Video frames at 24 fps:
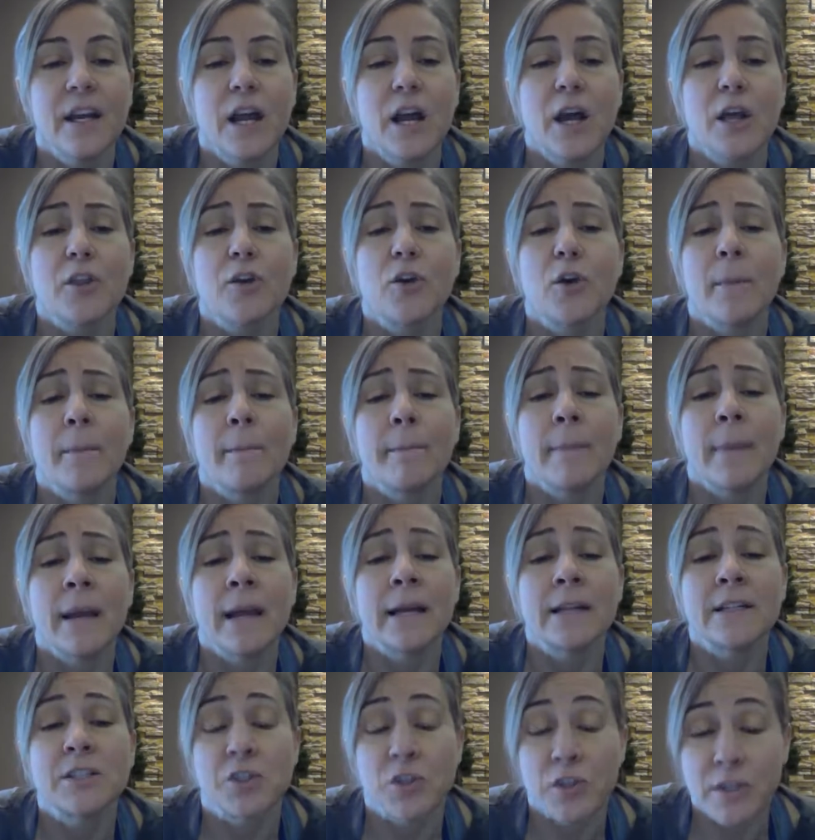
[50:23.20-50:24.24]

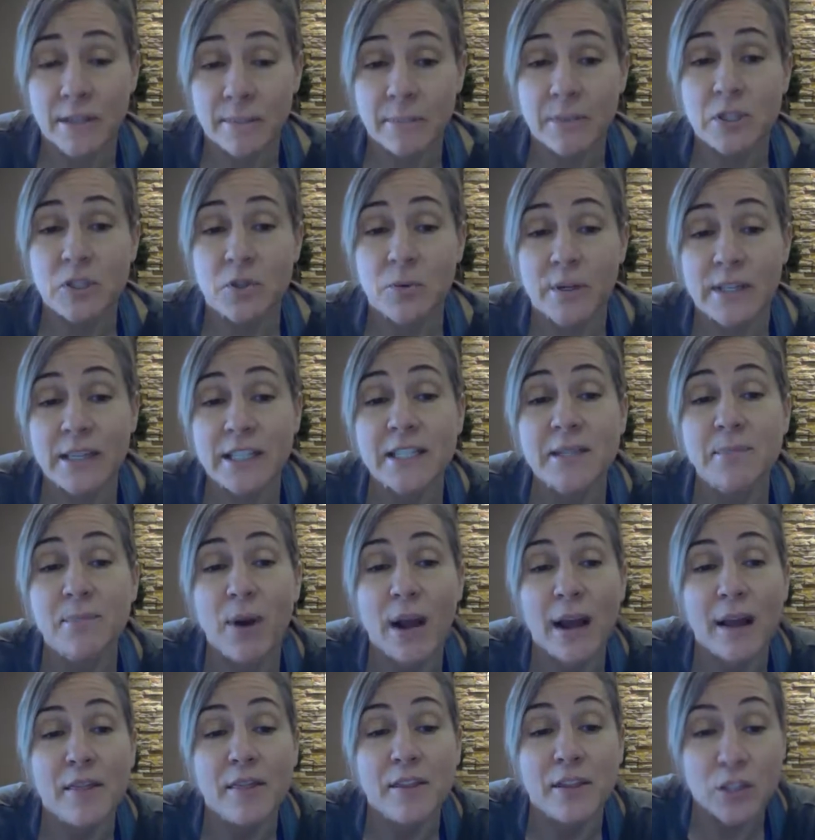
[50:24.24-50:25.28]
So keep doing this
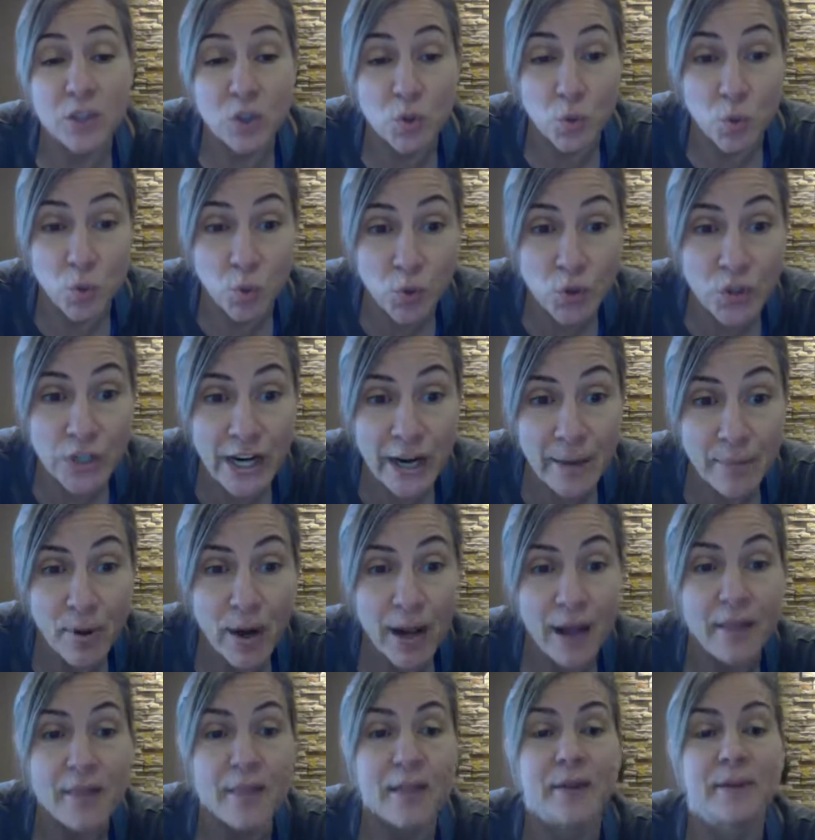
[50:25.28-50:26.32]
breath, this ujjayi
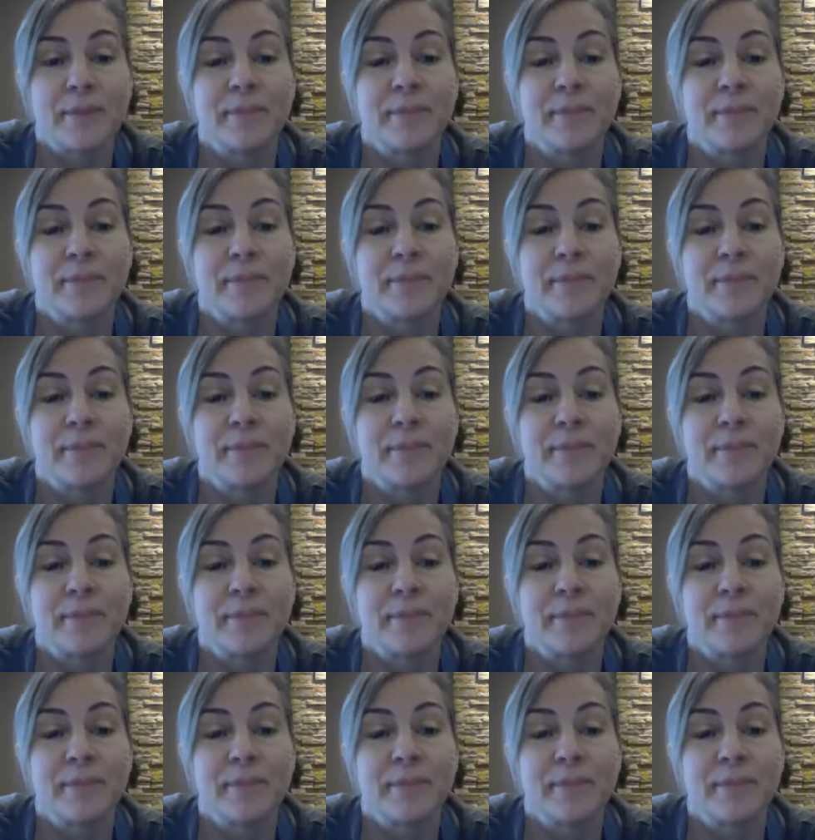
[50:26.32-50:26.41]
breath.